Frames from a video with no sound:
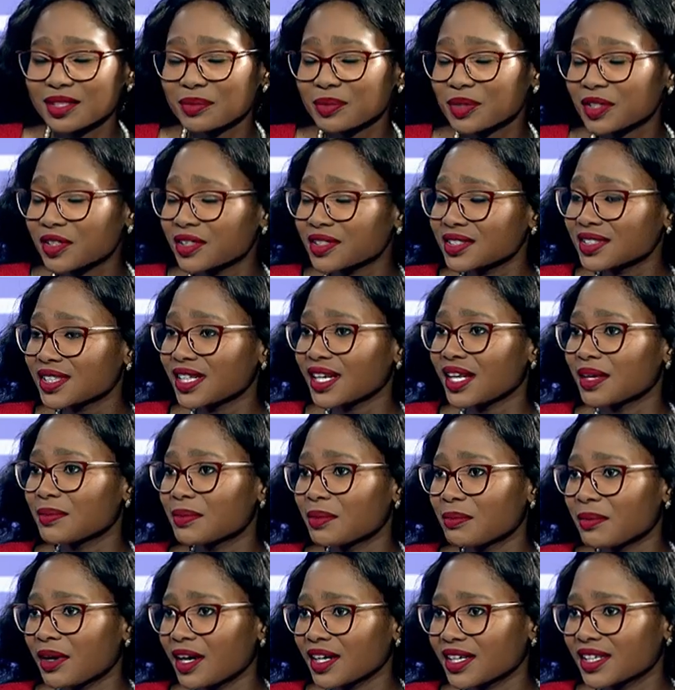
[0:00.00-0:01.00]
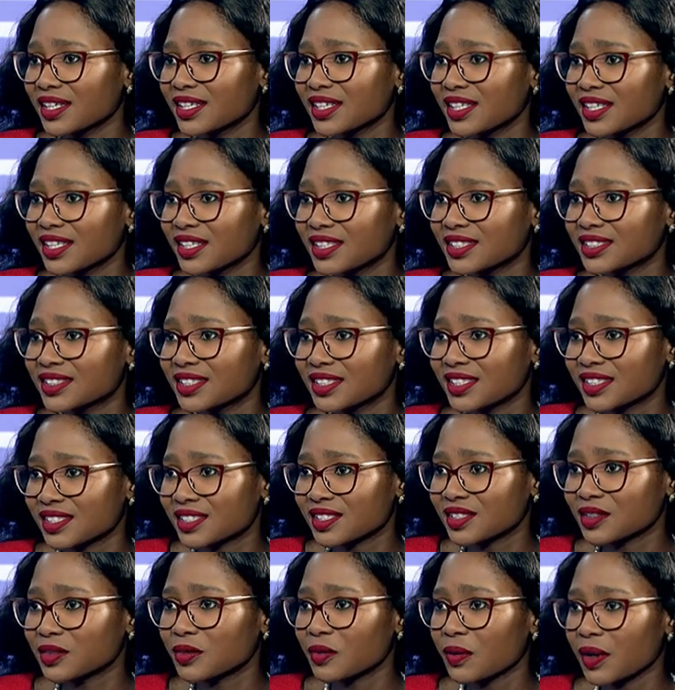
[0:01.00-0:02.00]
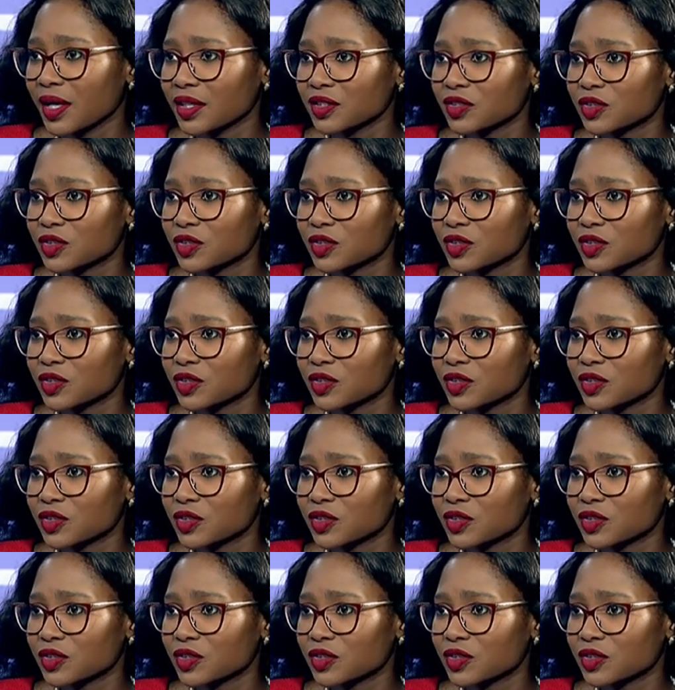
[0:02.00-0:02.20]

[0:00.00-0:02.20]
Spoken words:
because the labor market is still quite